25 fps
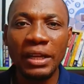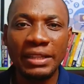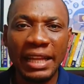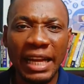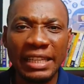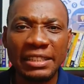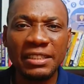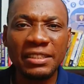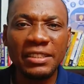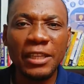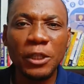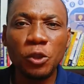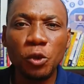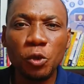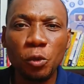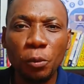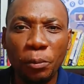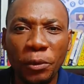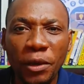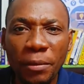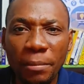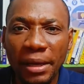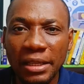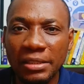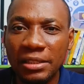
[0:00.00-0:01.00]
That is the
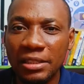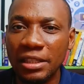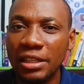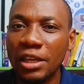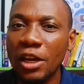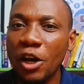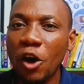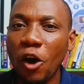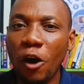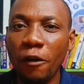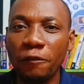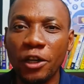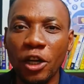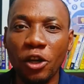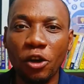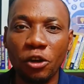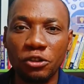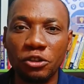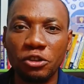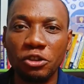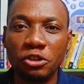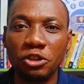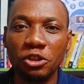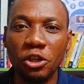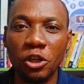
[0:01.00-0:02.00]
supremacy of the
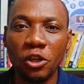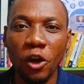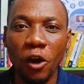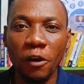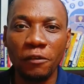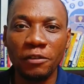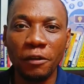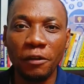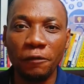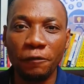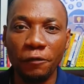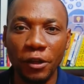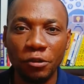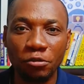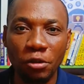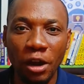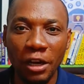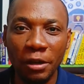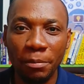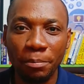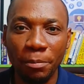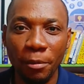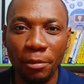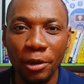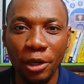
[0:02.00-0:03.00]
Constitution of the
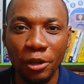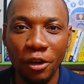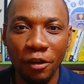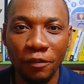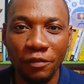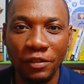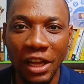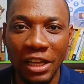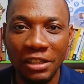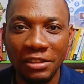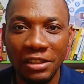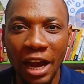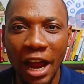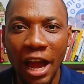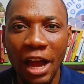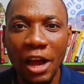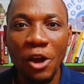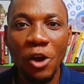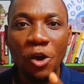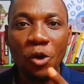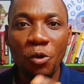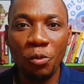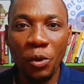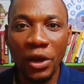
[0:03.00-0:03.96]
Federal Republic of Nigeria.